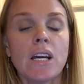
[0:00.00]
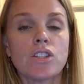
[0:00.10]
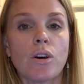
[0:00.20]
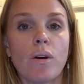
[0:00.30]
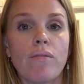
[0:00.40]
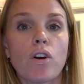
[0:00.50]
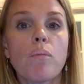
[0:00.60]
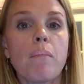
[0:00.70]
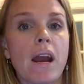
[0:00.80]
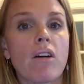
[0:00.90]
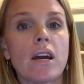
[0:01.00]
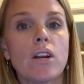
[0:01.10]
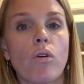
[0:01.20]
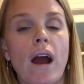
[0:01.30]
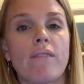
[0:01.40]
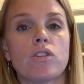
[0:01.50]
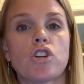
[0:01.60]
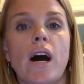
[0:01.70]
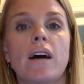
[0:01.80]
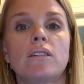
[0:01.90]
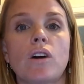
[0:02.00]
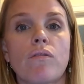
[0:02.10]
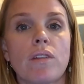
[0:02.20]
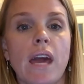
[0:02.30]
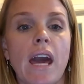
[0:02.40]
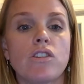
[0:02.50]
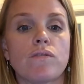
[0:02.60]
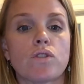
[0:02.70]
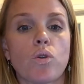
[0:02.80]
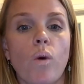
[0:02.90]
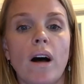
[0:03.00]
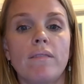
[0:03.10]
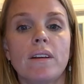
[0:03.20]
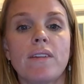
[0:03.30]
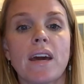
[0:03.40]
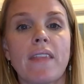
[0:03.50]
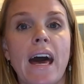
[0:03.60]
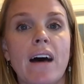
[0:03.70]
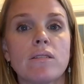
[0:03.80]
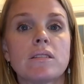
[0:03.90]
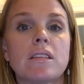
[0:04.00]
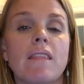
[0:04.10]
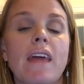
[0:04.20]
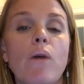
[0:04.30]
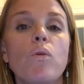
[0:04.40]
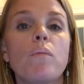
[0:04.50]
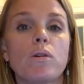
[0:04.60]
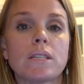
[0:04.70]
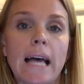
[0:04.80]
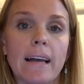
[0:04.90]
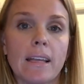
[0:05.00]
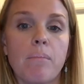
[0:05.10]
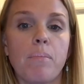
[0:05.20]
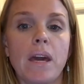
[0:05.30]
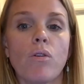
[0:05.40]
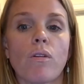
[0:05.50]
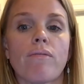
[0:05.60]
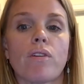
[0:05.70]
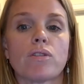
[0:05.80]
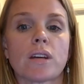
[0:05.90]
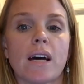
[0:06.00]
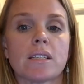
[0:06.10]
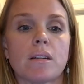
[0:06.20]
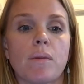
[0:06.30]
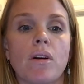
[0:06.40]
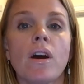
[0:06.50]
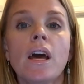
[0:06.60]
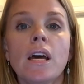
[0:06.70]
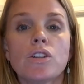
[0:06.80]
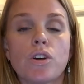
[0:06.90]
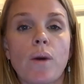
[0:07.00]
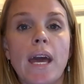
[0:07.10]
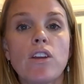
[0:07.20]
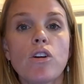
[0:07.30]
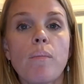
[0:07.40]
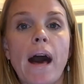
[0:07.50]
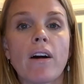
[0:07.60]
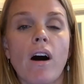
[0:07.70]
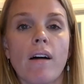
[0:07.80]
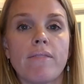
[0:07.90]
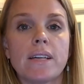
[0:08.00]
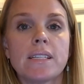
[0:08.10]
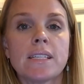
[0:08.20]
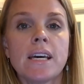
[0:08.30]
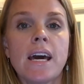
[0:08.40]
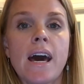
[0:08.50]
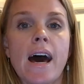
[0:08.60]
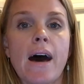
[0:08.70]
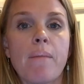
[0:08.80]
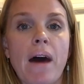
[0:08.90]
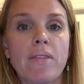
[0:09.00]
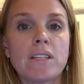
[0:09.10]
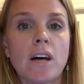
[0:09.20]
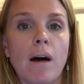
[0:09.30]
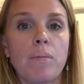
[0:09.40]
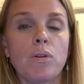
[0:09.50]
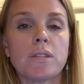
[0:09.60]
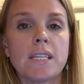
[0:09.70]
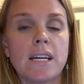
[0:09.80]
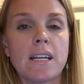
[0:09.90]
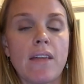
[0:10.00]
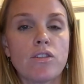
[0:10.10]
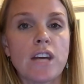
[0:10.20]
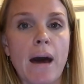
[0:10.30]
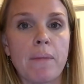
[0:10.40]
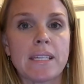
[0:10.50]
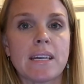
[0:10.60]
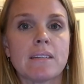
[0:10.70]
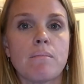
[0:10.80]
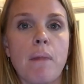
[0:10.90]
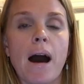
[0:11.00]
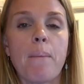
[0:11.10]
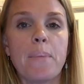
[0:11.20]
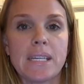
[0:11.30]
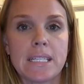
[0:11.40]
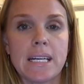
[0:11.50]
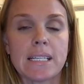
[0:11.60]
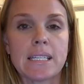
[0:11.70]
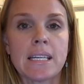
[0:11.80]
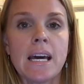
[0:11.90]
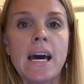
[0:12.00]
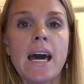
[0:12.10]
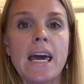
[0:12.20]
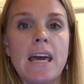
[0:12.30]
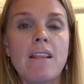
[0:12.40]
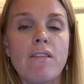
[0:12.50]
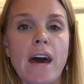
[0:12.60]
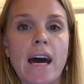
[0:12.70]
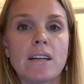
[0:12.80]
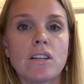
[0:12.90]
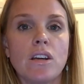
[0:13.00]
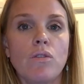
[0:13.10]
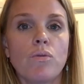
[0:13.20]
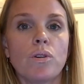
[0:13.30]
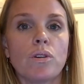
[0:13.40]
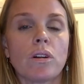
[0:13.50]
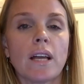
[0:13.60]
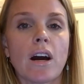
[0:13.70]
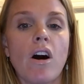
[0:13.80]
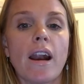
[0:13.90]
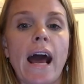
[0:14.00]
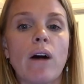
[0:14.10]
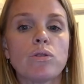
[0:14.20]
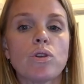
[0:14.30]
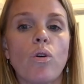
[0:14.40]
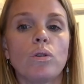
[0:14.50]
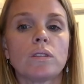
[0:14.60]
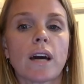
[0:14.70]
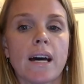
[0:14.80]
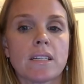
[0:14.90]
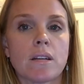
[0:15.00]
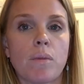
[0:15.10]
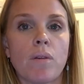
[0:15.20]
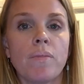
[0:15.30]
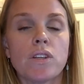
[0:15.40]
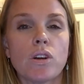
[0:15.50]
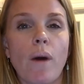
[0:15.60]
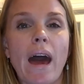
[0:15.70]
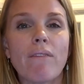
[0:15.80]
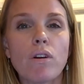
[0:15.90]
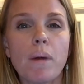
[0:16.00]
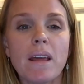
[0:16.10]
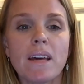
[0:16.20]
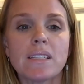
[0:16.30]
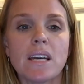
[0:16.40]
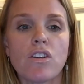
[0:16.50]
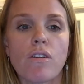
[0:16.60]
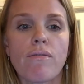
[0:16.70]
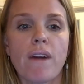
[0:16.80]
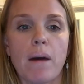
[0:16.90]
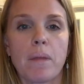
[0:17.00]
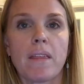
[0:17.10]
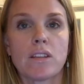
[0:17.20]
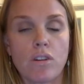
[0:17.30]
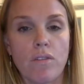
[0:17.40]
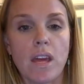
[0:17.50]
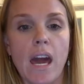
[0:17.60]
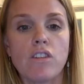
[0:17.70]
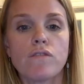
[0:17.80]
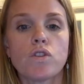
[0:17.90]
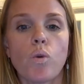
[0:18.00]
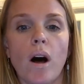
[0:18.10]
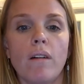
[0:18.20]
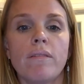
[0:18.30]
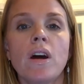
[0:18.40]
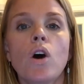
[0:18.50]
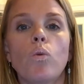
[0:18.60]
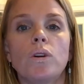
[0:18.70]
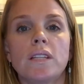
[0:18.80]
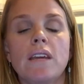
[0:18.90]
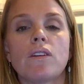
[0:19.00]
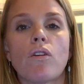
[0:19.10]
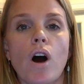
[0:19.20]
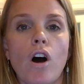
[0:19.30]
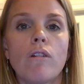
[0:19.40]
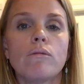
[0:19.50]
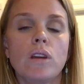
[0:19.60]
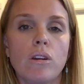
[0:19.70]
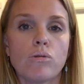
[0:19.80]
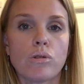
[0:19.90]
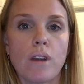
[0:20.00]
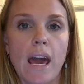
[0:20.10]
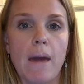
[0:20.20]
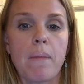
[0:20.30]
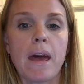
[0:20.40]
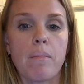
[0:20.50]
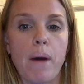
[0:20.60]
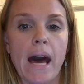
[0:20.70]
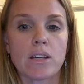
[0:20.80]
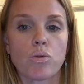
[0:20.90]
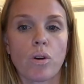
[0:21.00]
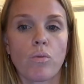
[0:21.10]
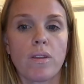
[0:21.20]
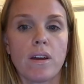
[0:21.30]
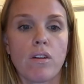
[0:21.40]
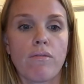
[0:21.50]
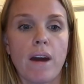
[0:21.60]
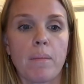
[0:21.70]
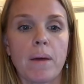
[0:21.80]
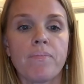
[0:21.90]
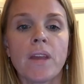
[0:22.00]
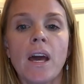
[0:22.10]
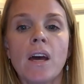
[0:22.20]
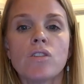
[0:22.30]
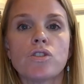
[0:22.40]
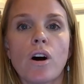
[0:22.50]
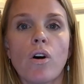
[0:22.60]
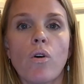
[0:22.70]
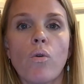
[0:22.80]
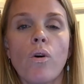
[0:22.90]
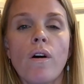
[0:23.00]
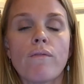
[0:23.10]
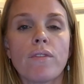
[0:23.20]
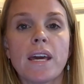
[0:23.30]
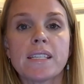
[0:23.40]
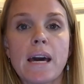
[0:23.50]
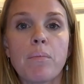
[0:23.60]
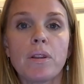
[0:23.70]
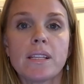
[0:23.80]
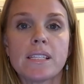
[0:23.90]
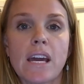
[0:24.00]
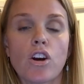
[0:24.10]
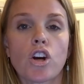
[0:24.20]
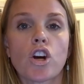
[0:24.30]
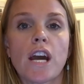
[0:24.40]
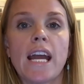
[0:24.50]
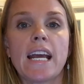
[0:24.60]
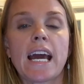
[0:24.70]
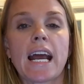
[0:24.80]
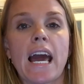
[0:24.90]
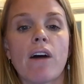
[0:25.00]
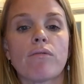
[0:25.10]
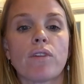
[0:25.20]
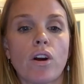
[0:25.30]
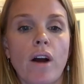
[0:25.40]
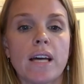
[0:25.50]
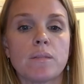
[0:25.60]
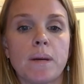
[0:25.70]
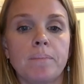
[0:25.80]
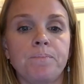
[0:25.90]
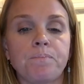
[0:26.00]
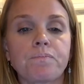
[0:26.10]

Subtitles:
So if you're married or have a child over the age of 12 living in the house, then they will most likely be your first customer. So in your back office, at the top, you'll see another tab that says My Business. In that, you will click on Household Customer. So everybody that's in your family that's over the age of 12 will need their own username and password within your family. So for the example, let's say you're creating an account for your husband.